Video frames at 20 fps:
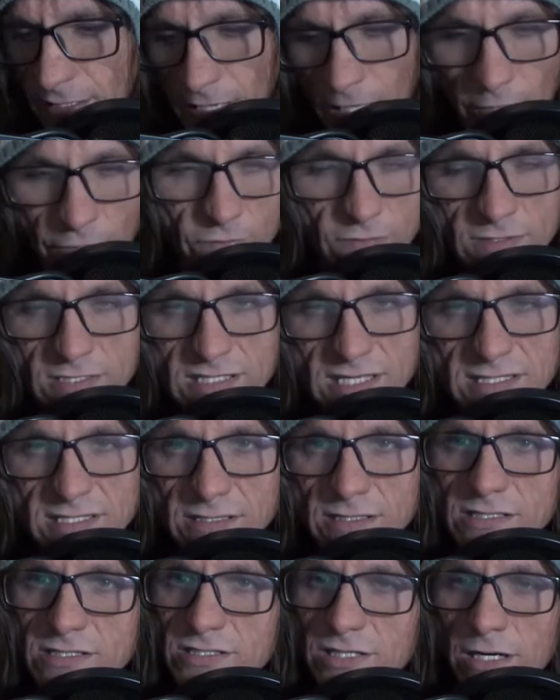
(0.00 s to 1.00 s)
Although it says
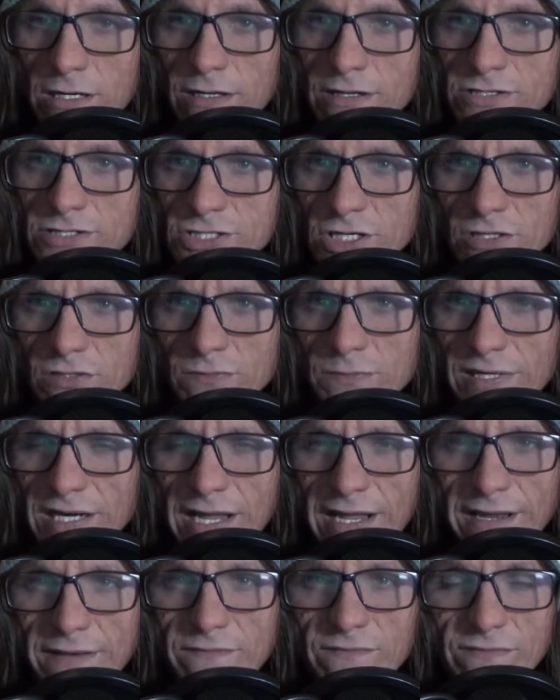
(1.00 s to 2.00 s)
at the start of the show, but
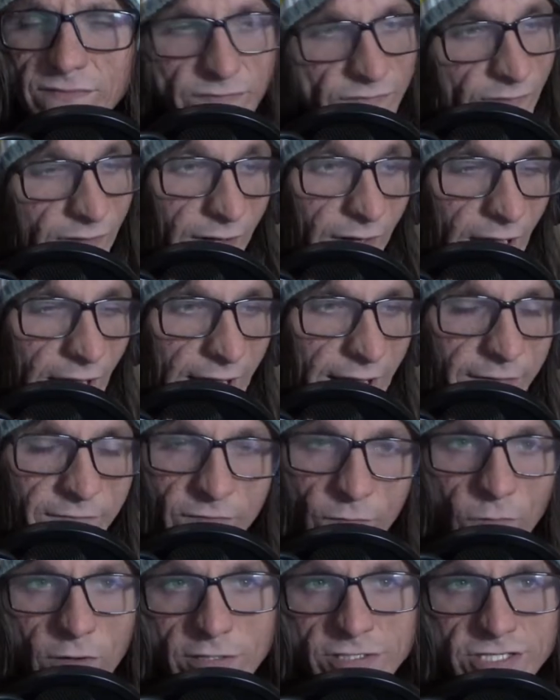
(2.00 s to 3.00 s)
I like I
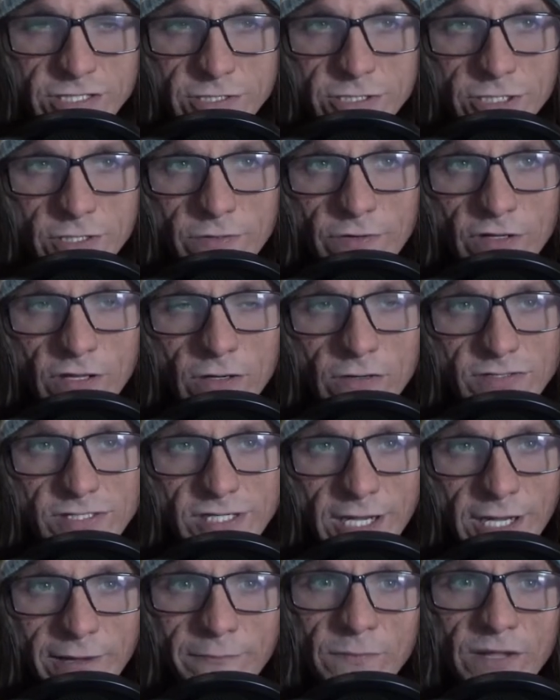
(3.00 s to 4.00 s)
haven't watched the show in a long
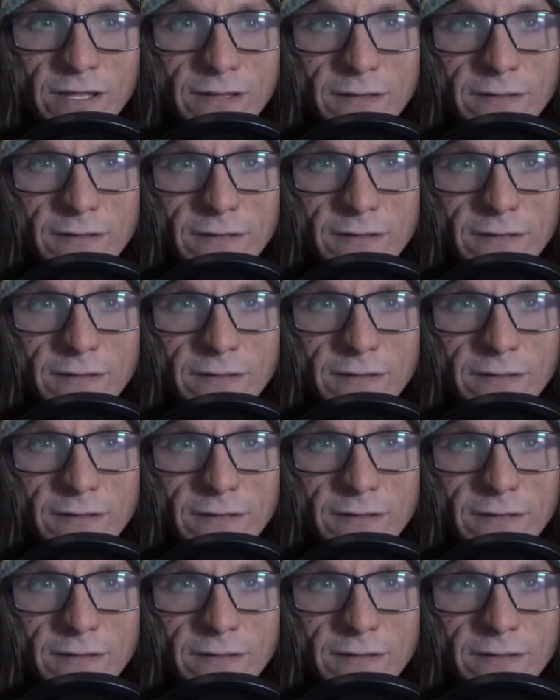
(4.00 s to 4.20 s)
time